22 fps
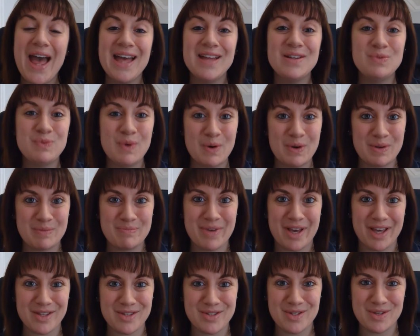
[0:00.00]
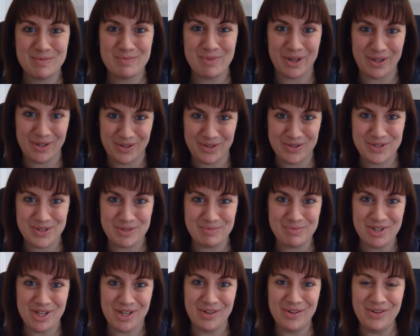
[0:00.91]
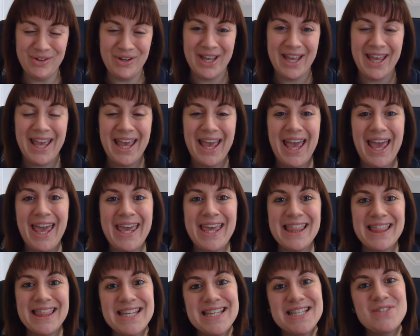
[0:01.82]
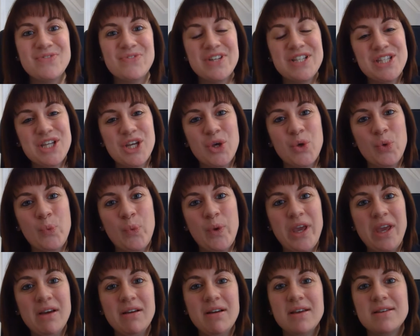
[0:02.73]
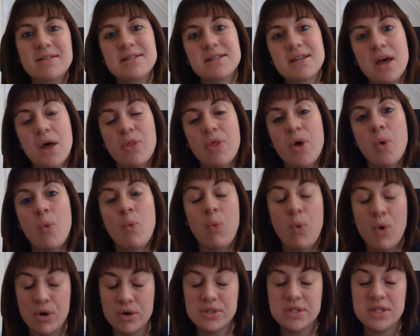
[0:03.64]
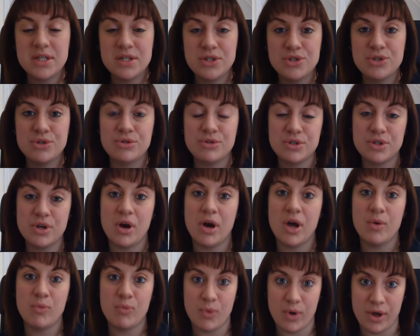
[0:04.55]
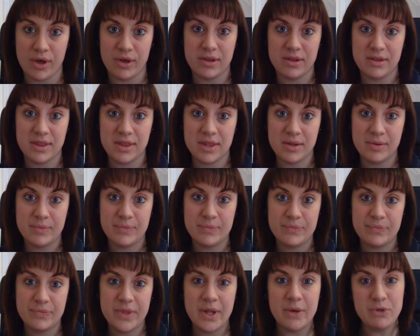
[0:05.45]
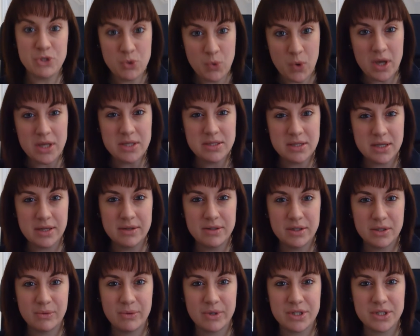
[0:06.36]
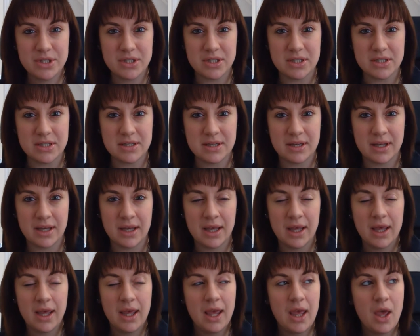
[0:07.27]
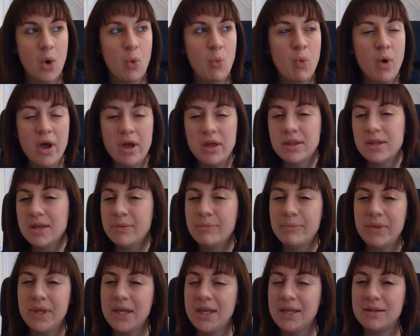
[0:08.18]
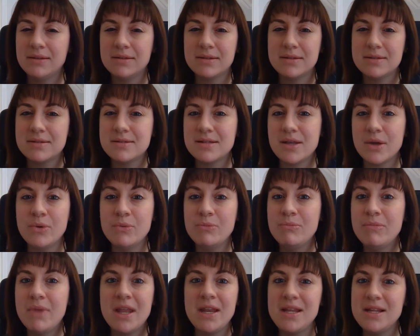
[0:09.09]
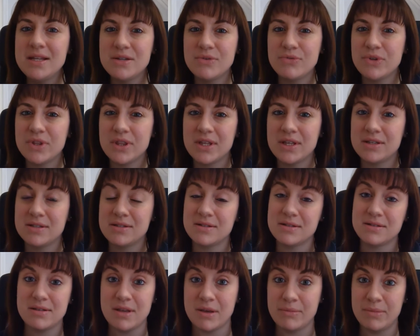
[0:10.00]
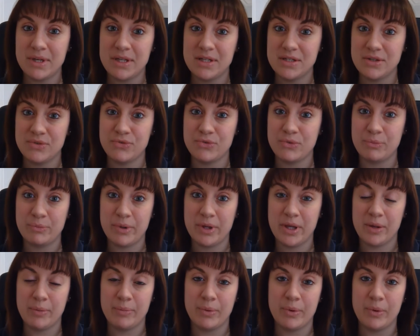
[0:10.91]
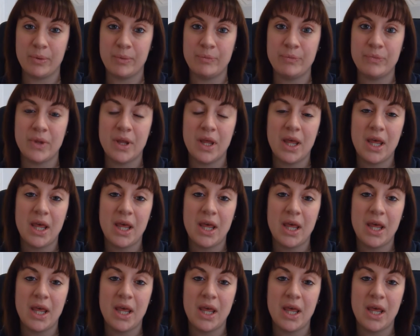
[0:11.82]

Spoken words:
and welcome back to my YouTube channel. In this video we are going to cover what is your time worth. Now it's quite a loaded question, isn't it? Worth can mean so many different things to so many different people.